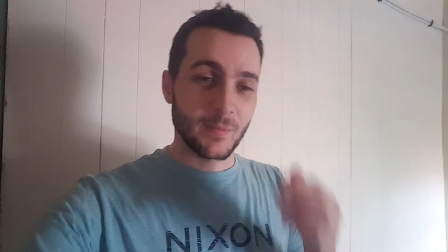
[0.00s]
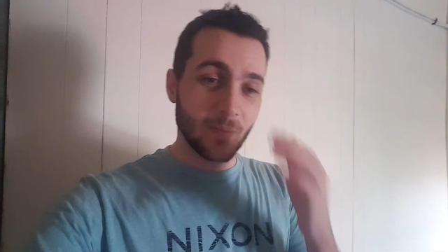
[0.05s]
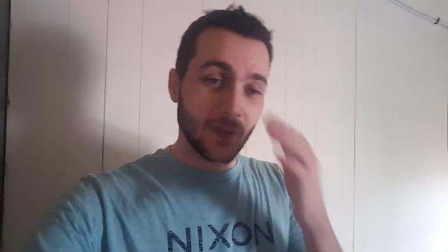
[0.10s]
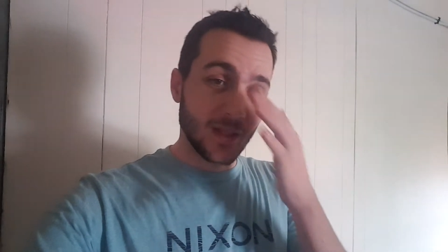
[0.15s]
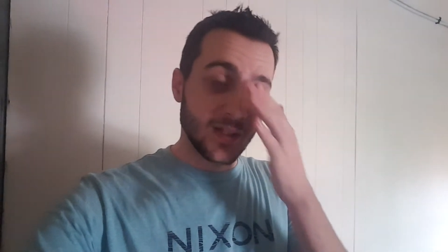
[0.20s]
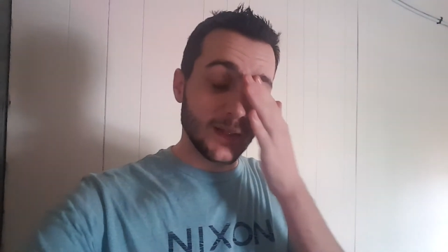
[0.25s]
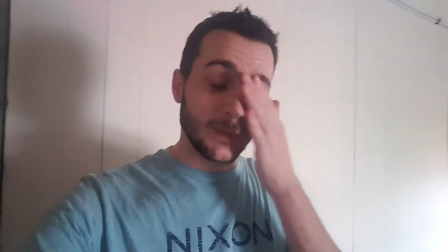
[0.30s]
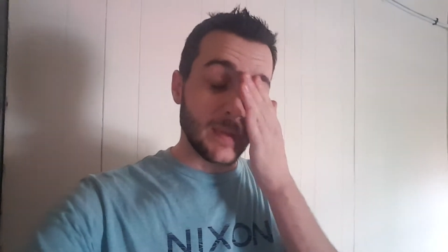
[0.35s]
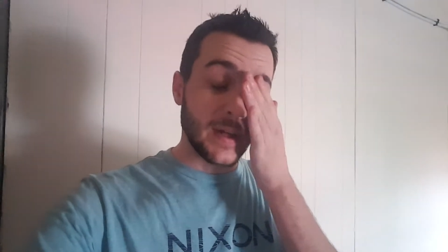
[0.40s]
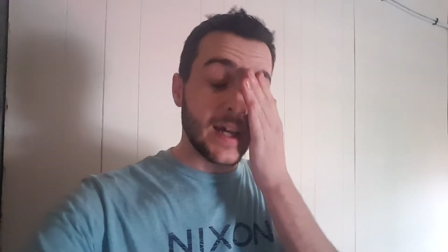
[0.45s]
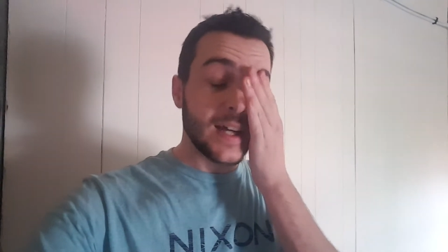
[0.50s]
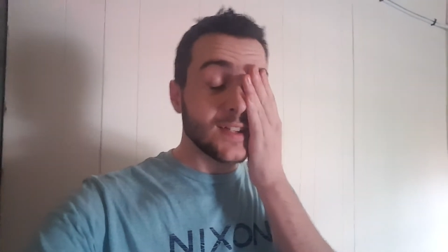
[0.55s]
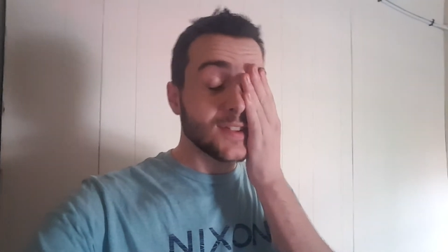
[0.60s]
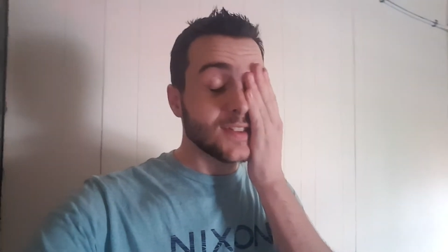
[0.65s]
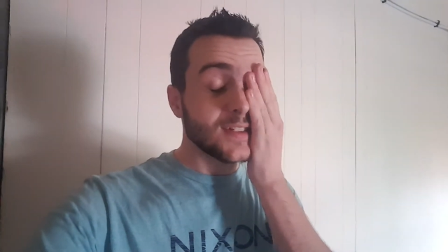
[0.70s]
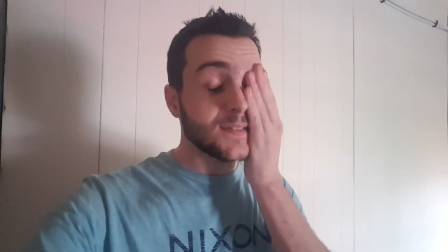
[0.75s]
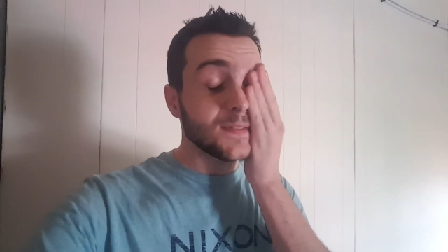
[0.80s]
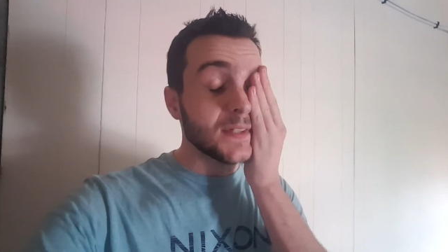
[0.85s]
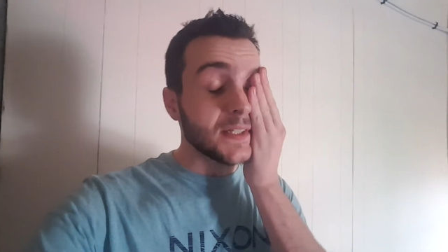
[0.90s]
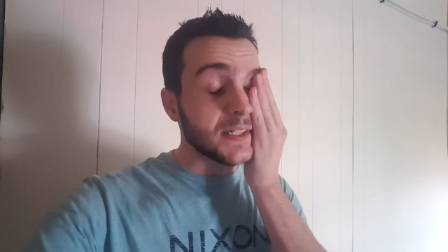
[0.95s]
In the past,
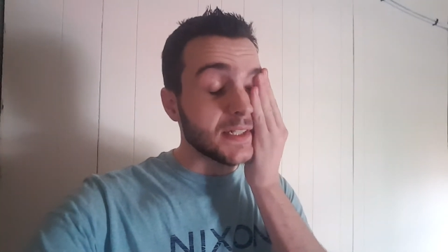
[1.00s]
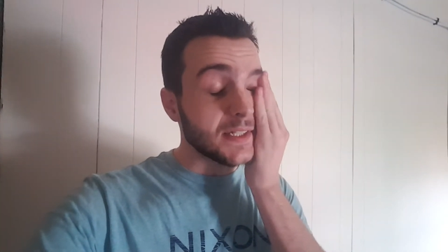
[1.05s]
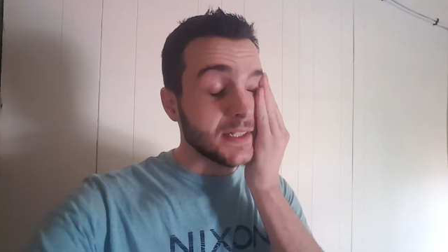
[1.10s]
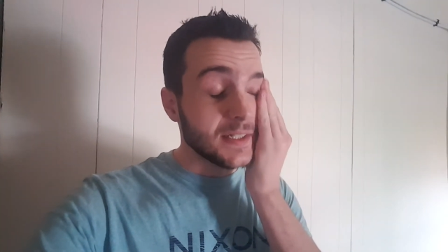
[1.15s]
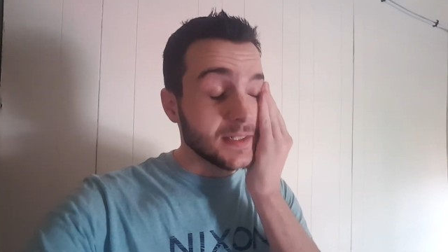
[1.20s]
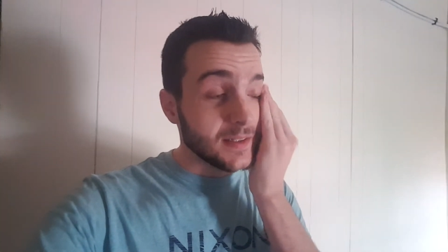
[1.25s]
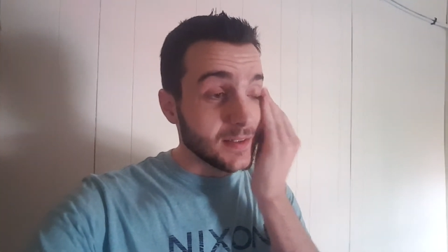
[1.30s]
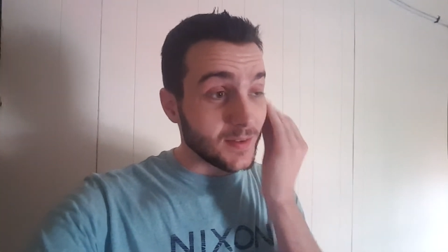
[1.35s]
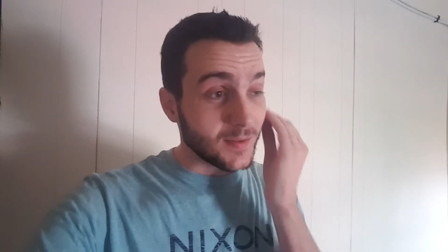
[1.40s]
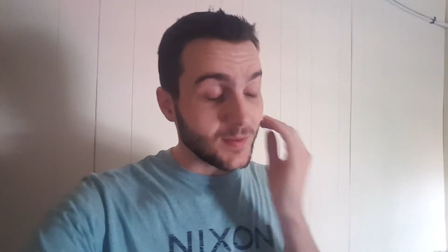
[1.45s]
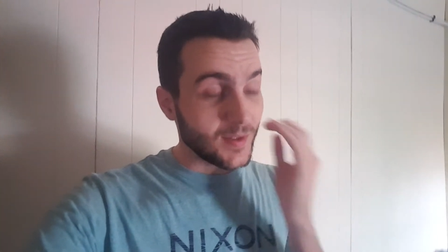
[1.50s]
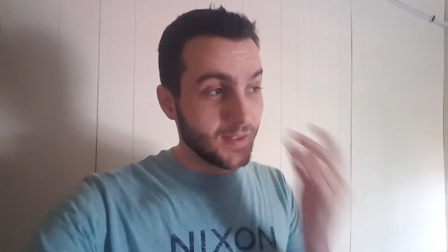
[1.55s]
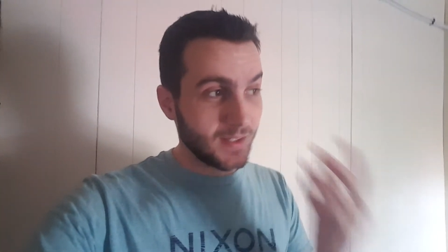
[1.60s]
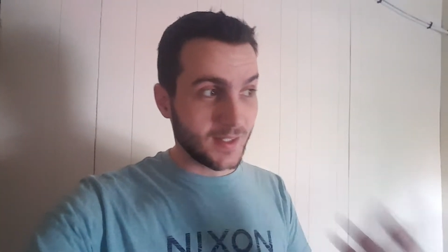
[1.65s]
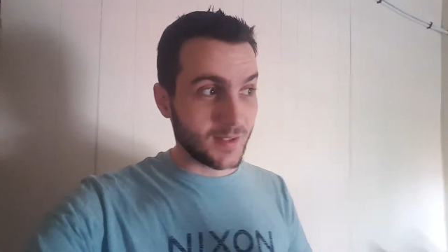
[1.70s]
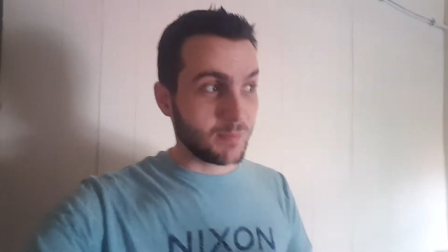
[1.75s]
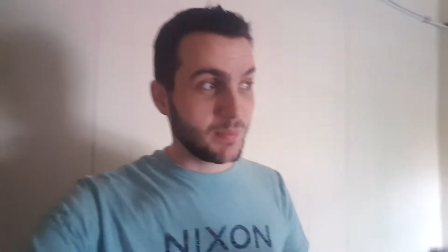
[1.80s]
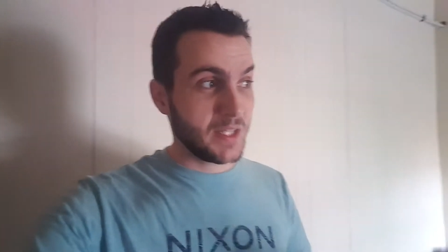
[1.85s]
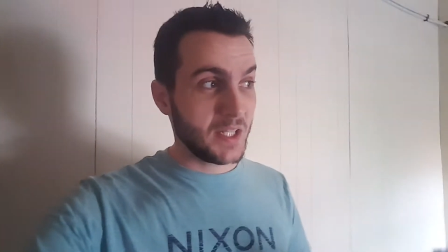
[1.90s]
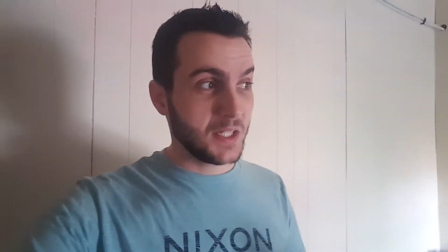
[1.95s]
I've eaten
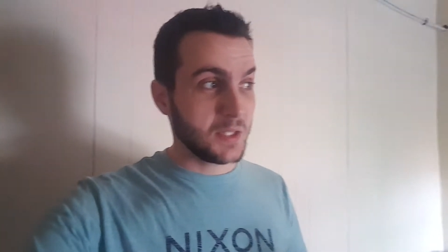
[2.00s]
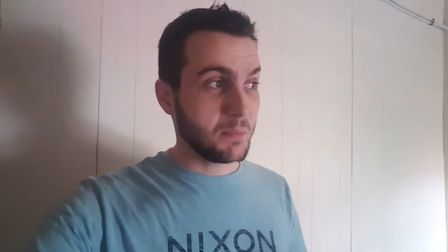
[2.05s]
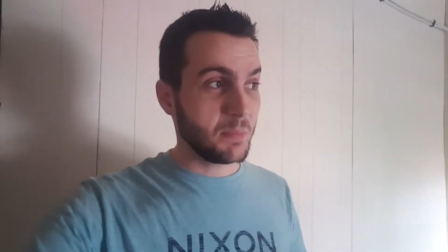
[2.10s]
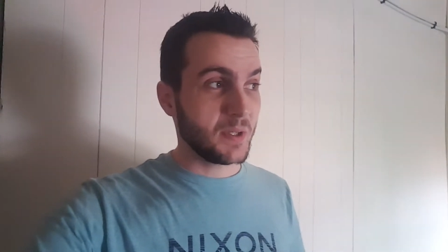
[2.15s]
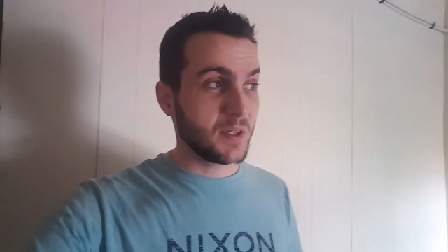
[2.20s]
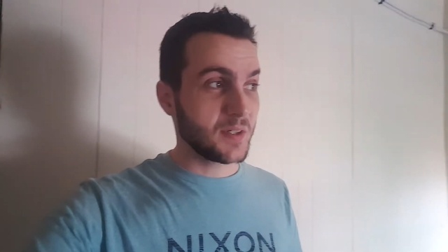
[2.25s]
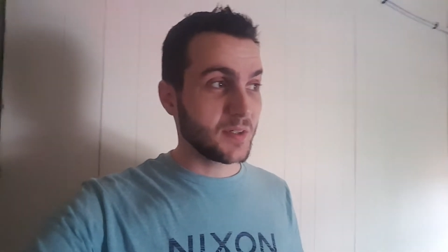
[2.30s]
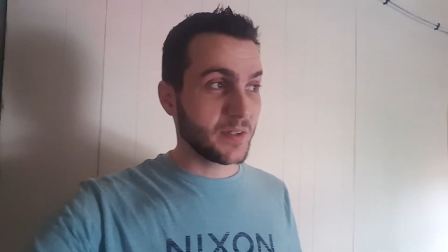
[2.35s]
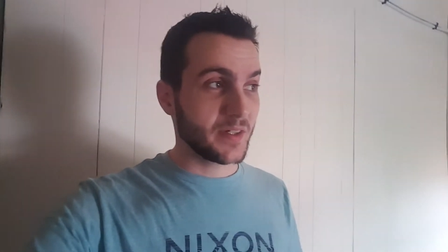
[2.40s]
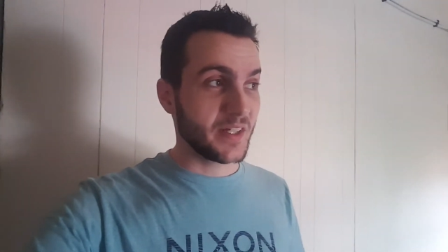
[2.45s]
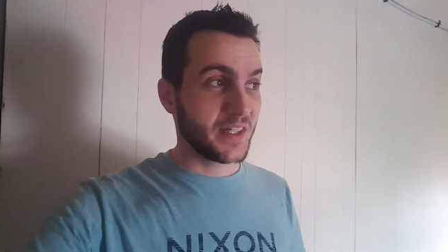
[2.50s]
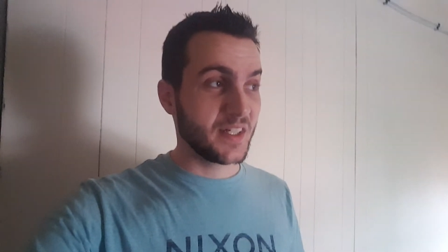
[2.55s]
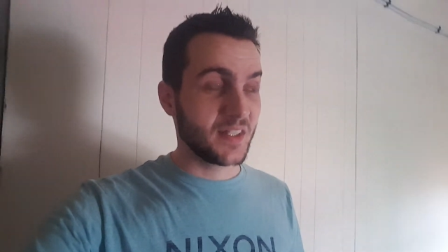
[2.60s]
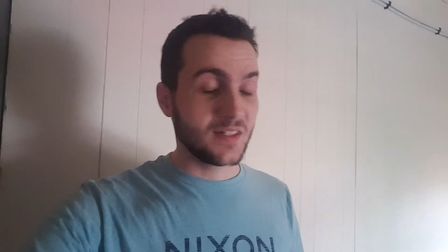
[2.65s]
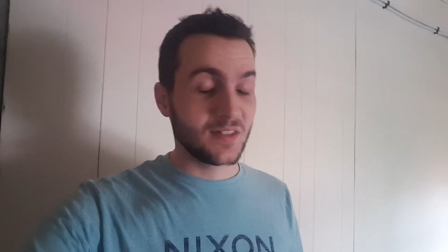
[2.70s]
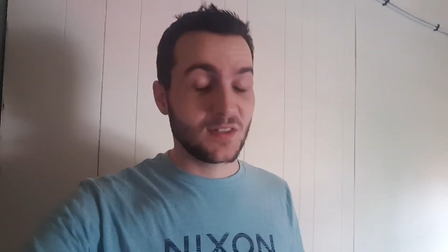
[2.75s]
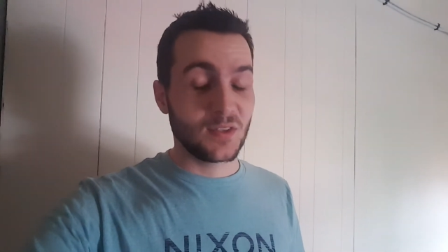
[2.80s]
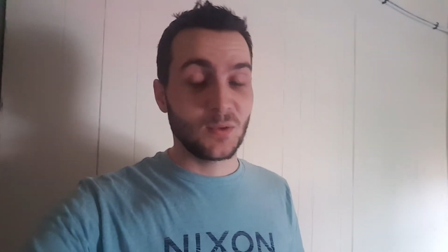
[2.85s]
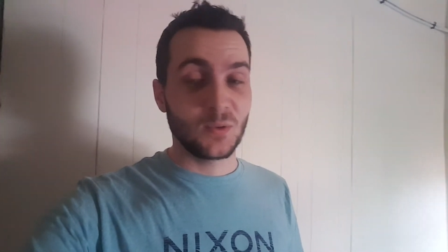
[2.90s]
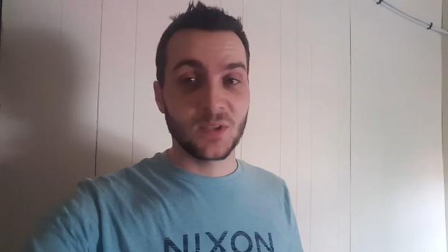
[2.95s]
like peanut butter
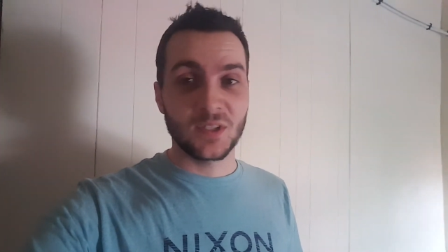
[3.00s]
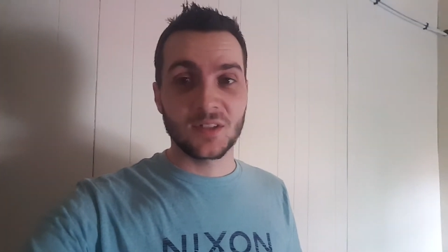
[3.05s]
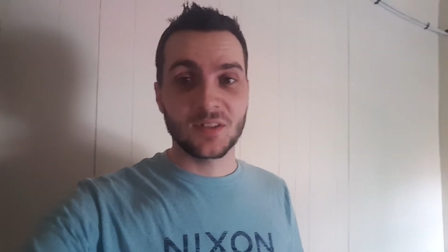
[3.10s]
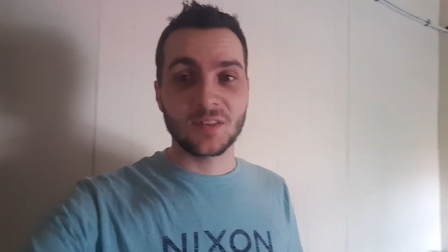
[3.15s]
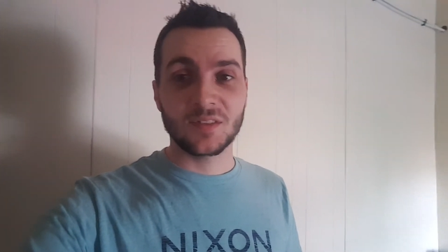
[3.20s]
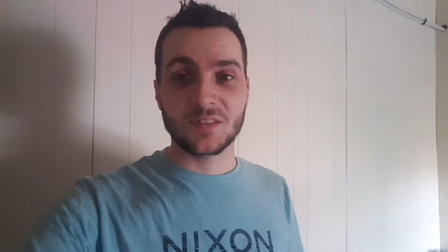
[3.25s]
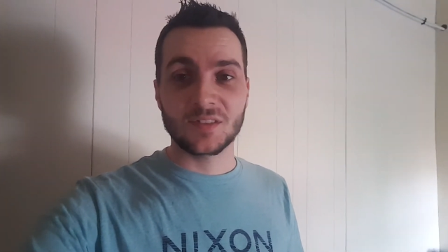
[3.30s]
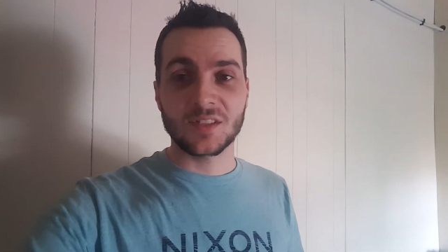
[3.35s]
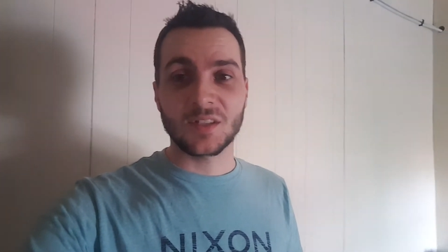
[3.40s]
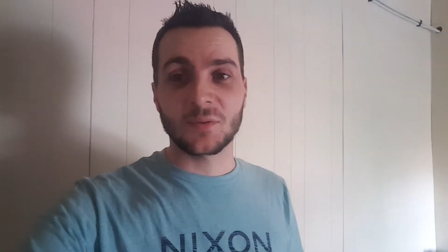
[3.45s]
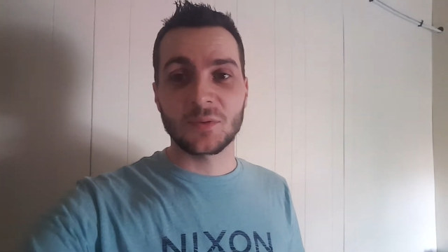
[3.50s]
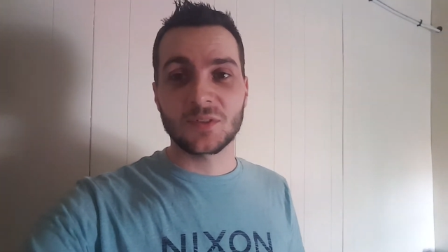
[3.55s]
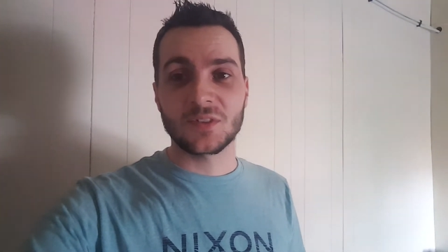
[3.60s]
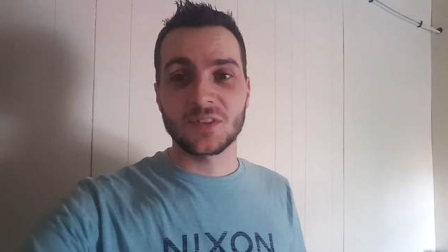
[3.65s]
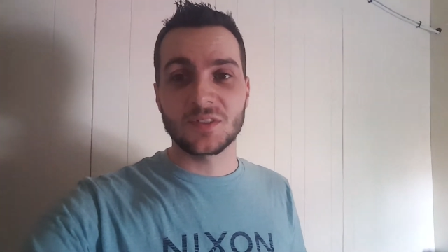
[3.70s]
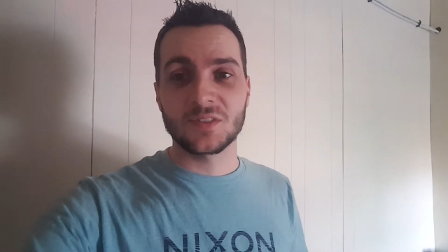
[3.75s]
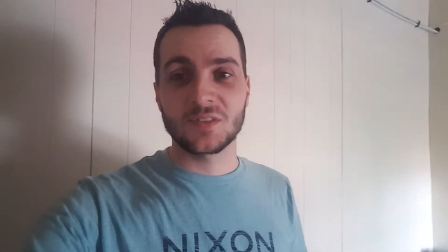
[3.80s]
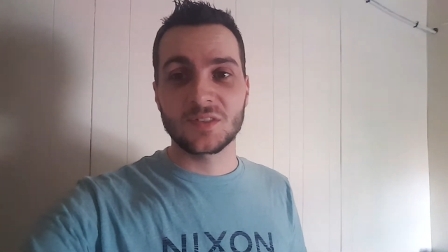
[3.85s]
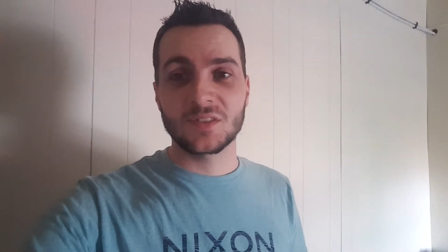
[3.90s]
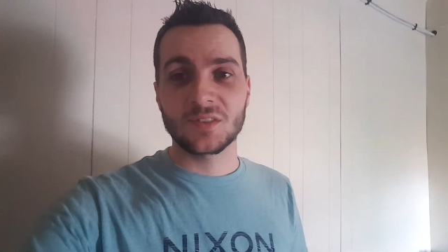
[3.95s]
and tuna
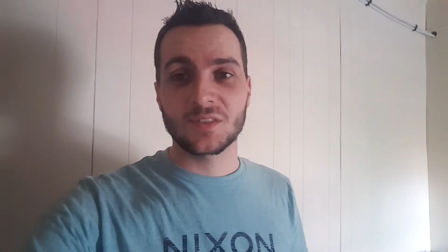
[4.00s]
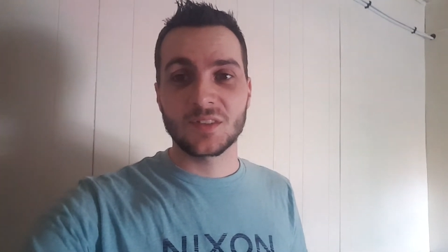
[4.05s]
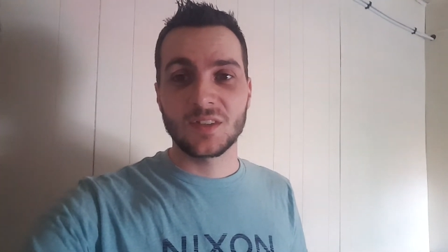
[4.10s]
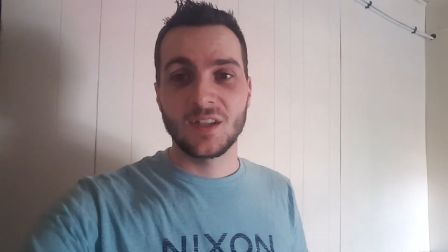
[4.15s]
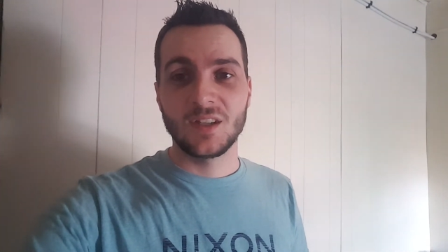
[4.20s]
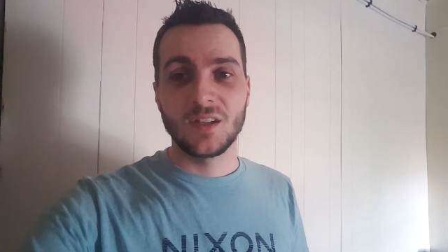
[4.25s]
sandwiches.